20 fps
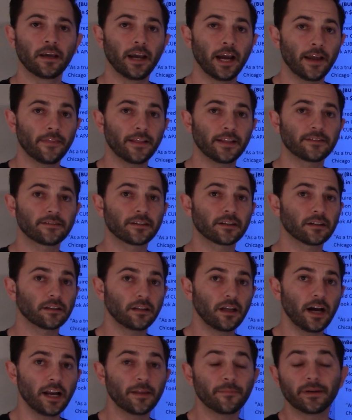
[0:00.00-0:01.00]
And that's
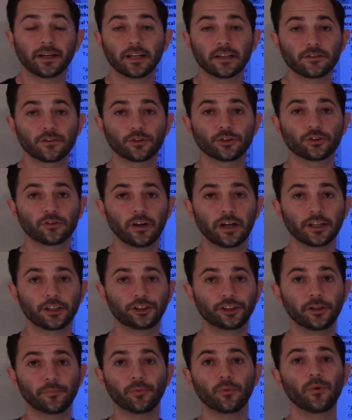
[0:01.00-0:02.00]
declining because they're trying to
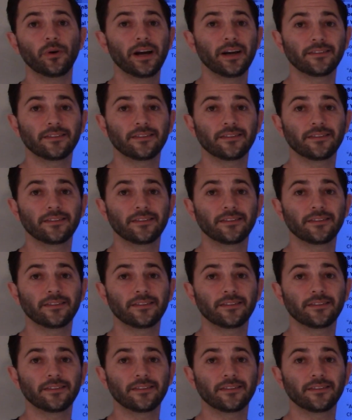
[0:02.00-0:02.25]
chip away